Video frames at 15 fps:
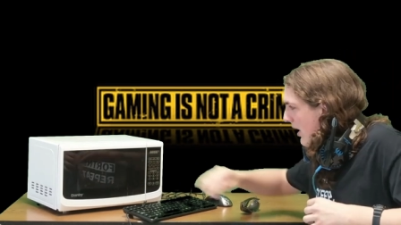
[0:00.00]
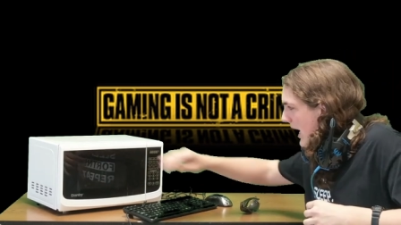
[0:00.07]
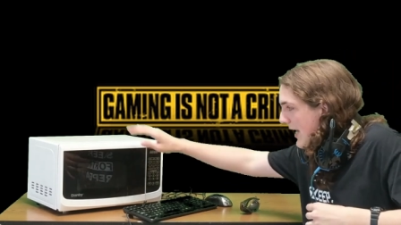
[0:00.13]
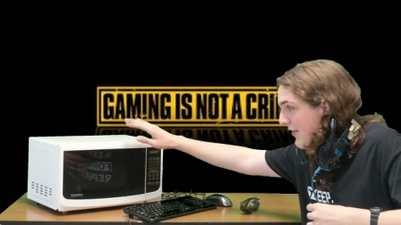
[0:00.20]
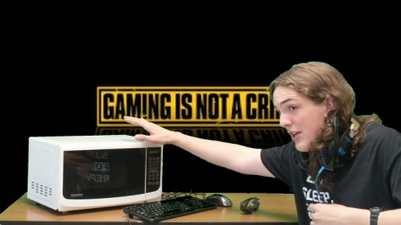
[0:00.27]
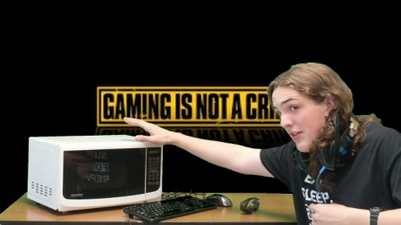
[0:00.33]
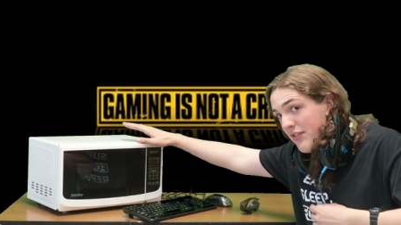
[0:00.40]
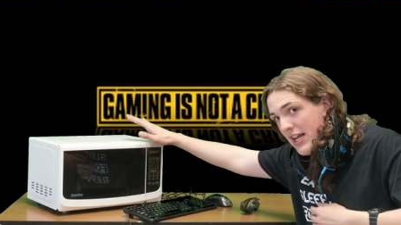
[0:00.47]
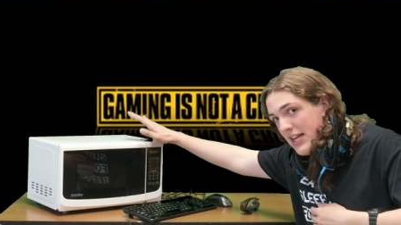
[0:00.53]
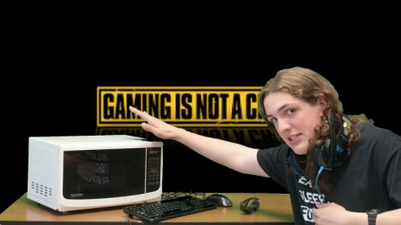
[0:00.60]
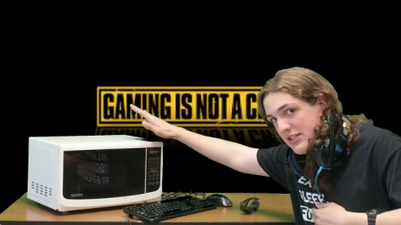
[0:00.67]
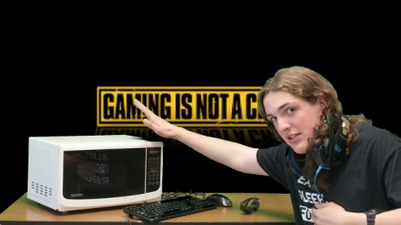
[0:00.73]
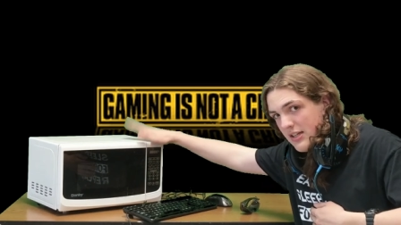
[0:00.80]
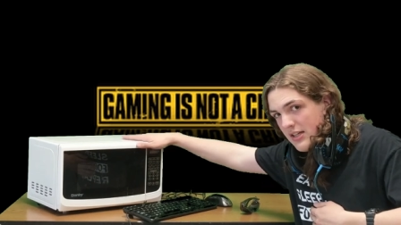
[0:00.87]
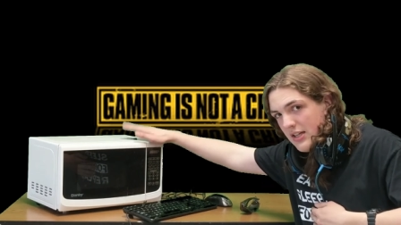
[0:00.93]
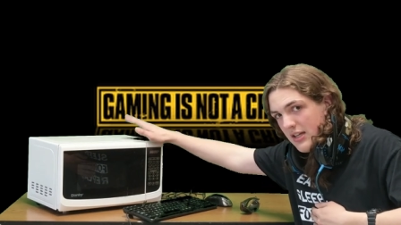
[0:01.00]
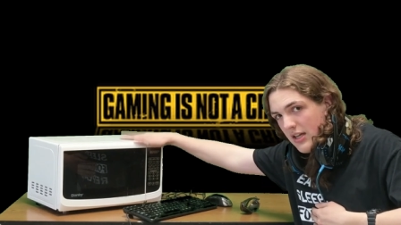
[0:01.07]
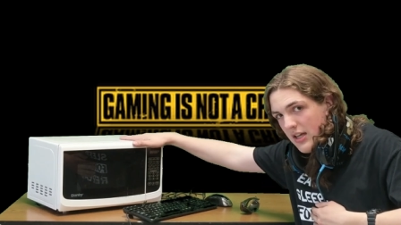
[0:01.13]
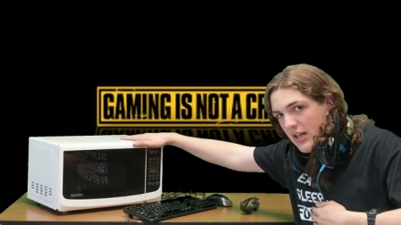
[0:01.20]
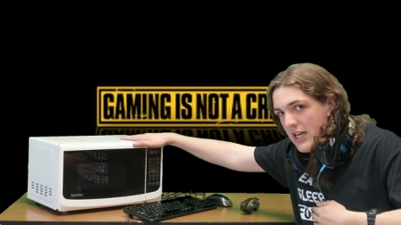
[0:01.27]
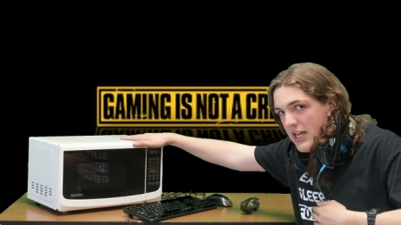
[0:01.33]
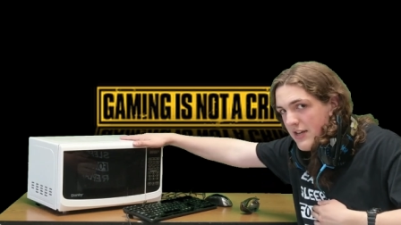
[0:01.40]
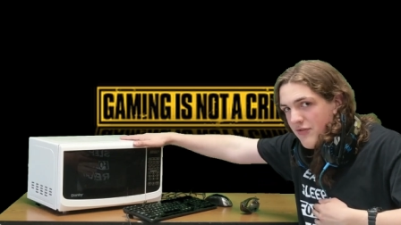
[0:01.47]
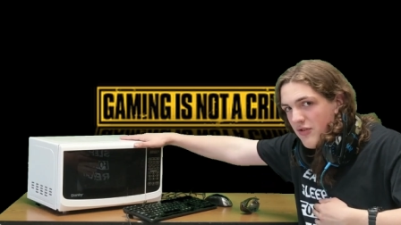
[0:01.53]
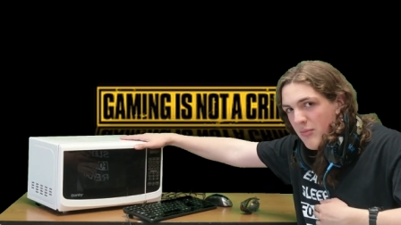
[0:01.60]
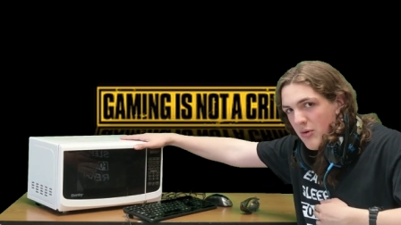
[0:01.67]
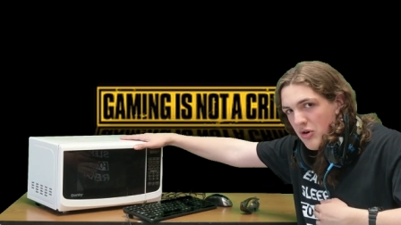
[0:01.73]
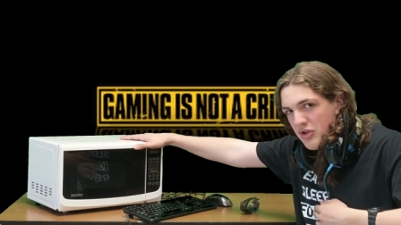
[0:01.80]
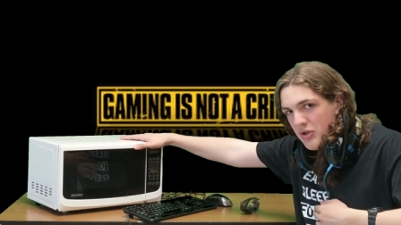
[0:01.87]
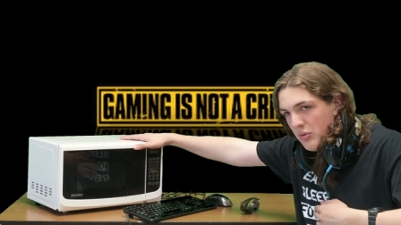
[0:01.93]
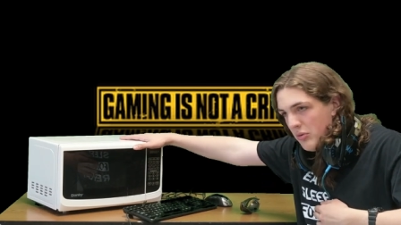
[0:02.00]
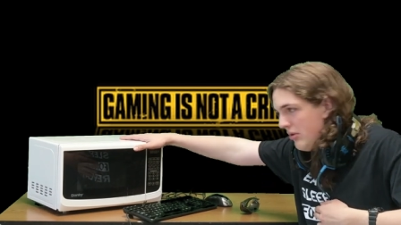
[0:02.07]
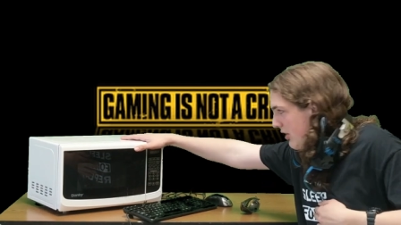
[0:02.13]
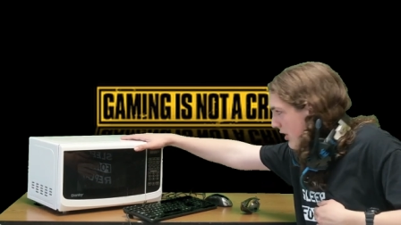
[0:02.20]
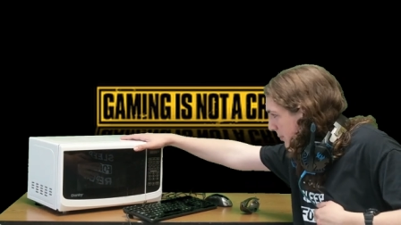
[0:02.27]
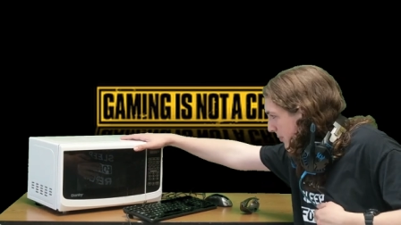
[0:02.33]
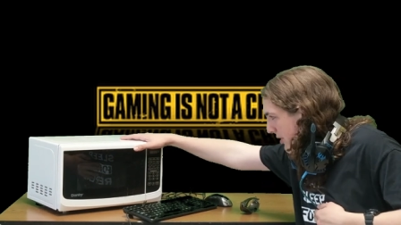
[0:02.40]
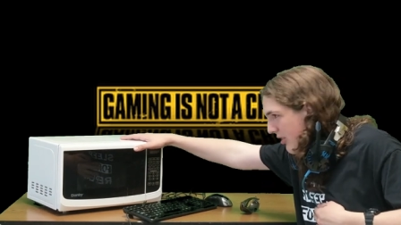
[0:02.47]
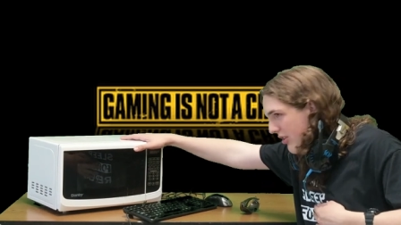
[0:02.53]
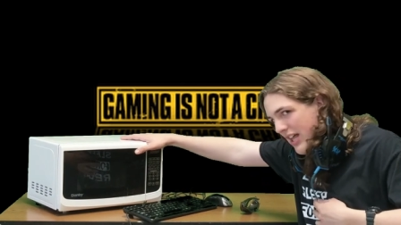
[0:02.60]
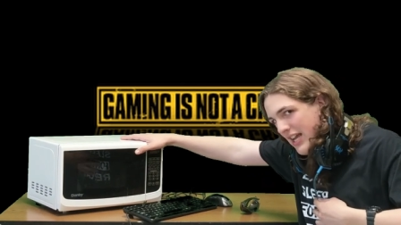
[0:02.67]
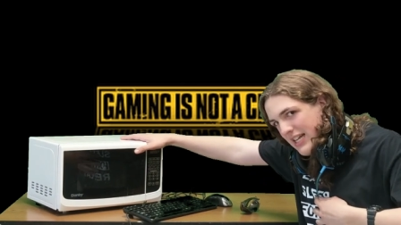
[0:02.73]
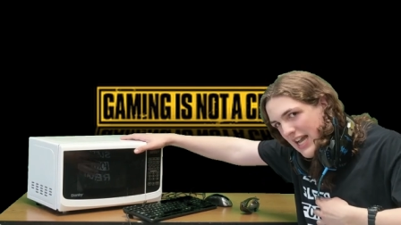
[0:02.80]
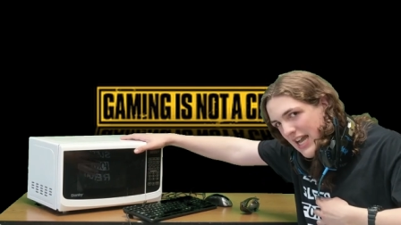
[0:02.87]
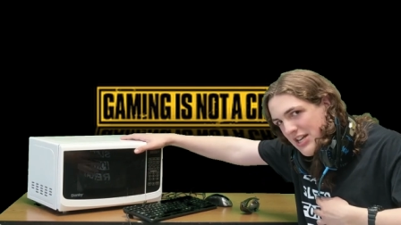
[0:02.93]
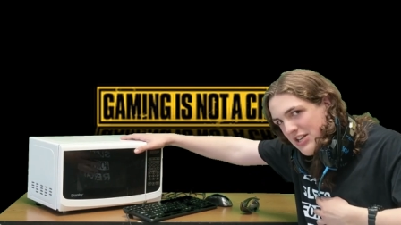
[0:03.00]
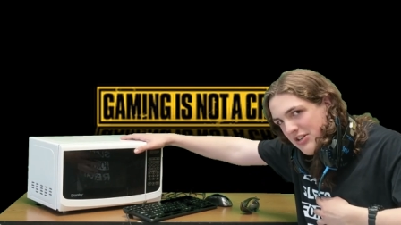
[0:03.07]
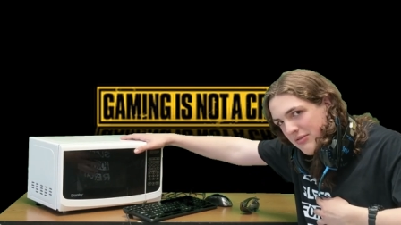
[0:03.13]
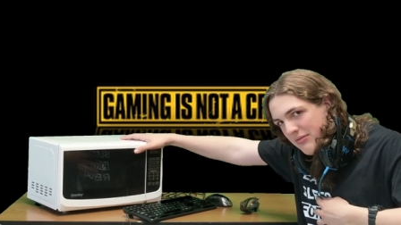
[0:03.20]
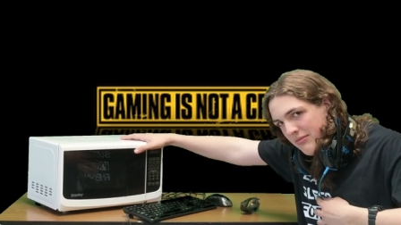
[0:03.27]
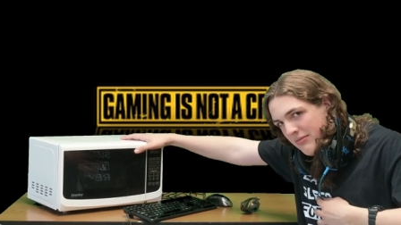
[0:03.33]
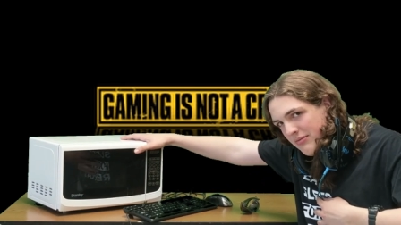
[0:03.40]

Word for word: If you have a nice infomercial computer like I do,